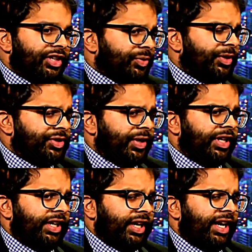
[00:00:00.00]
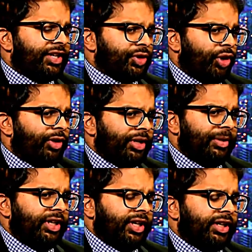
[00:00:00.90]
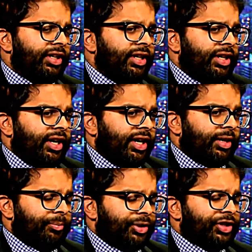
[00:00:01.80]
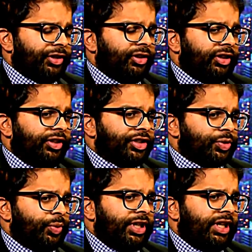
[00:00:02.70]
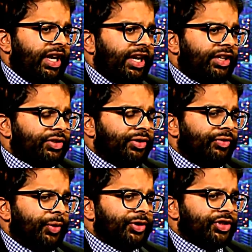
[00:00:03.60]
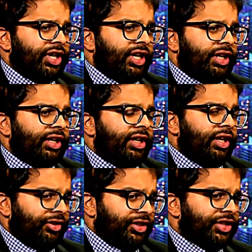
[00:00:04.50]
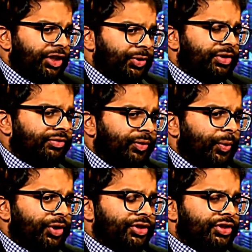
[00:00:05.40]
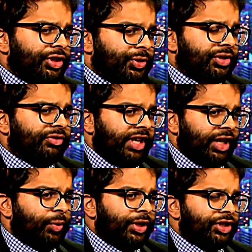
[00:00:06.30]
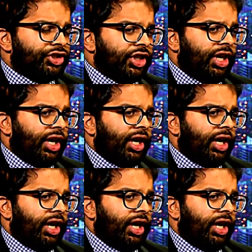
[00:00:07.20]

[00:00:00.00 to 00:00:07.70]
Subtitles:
That retraining has already begun, particularly this week, and it's going to focus on things like use of force, use of language,